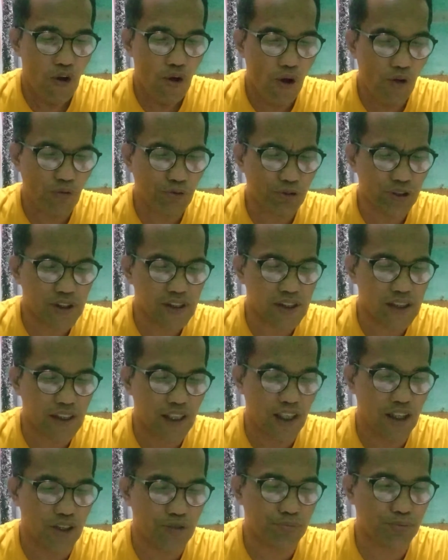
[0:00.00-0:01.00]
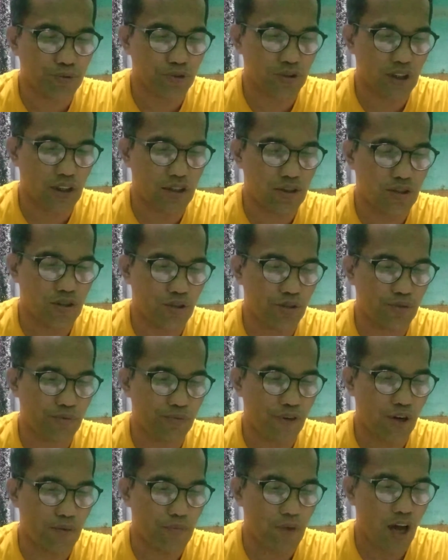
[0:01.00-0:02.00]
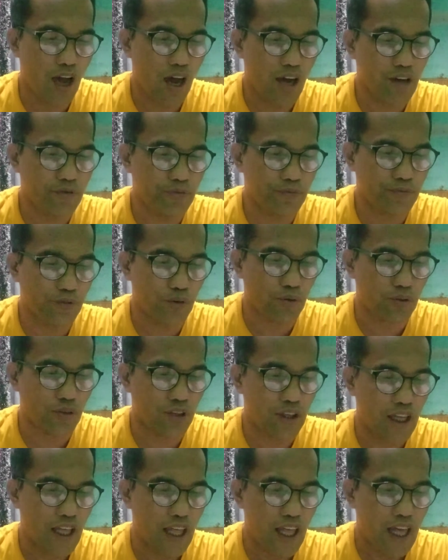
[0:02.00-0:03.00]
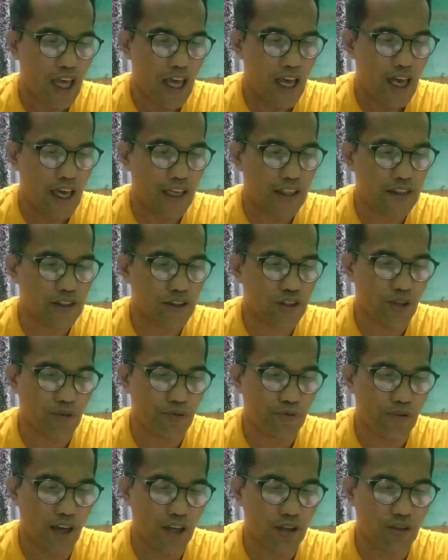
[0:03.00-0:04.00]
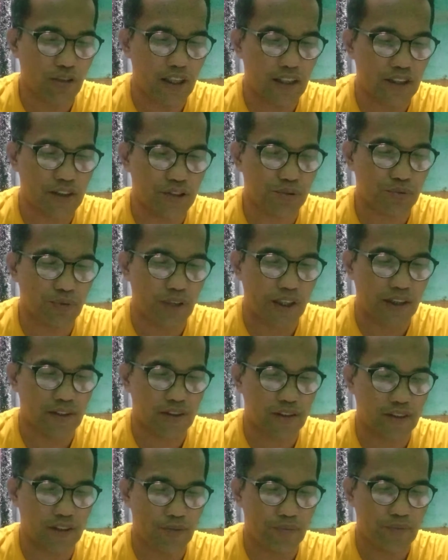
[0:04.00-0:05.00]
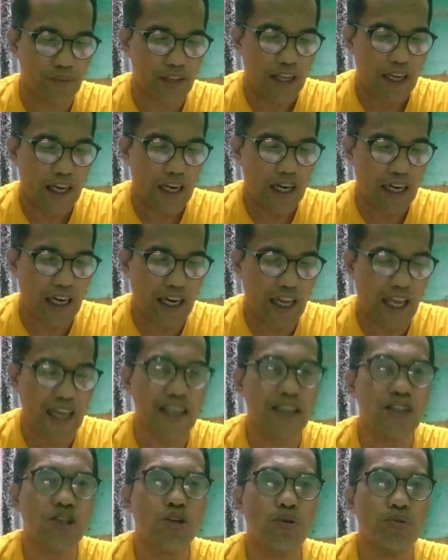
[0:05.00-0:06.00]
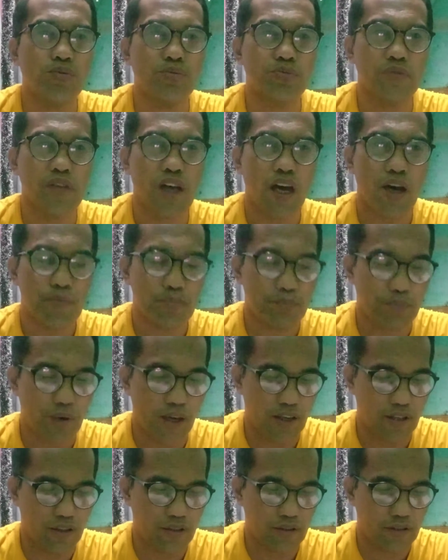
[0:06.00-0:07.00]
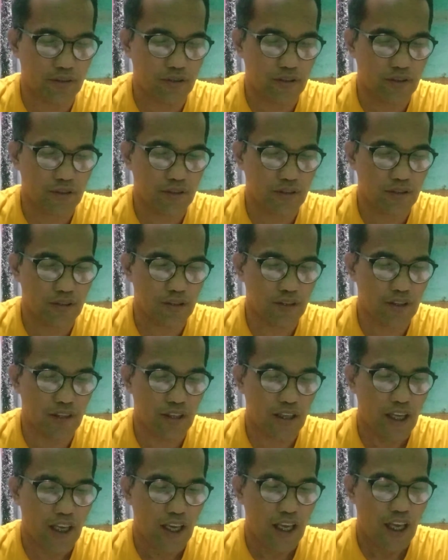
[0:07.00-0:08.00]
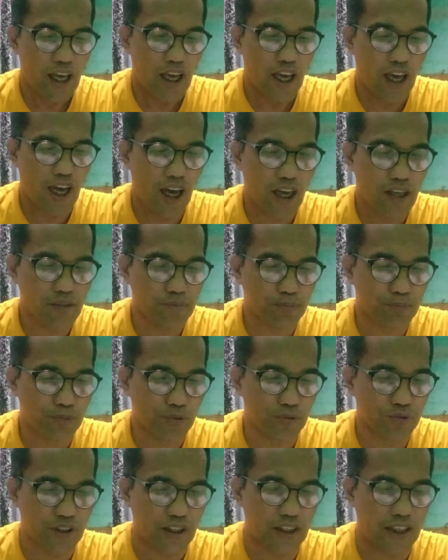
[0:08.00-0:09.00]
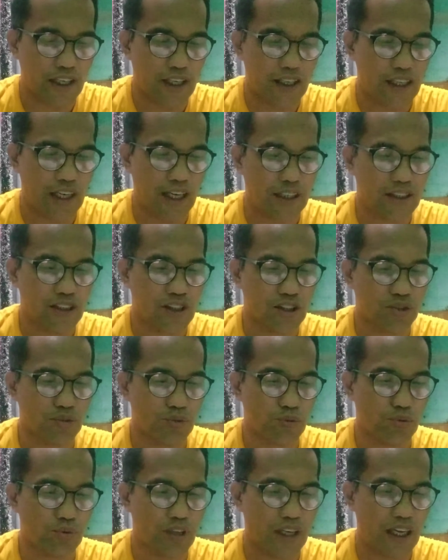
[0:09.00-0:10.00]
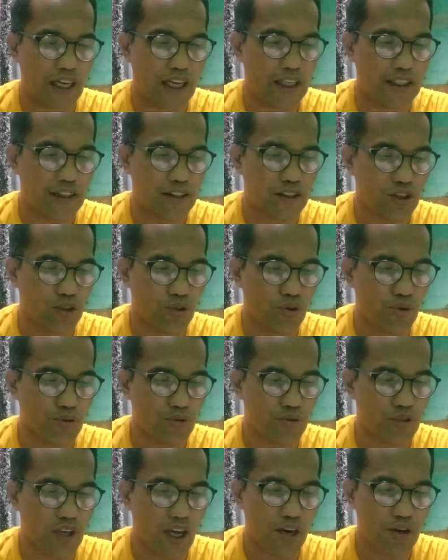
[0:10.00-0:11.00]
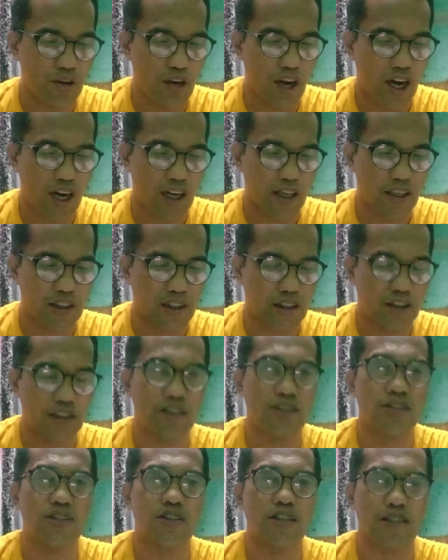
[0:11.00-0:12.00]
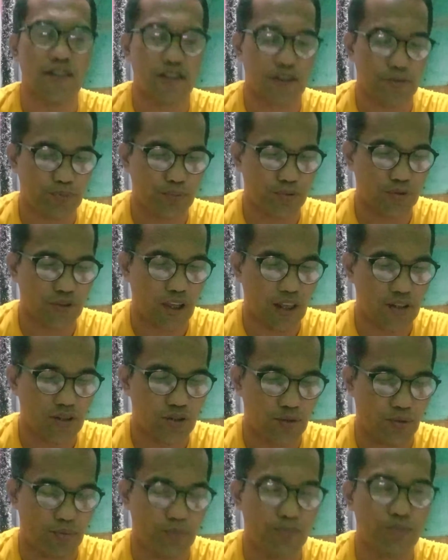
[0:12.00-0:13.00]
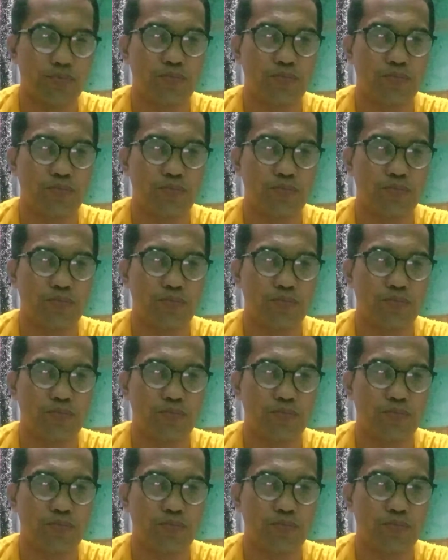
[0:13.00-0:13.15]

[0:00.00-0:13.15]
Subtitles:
offers skin protection from harmful ultraviolet rays like lycopene, health protect against stroke and coronary heart disease, potassium.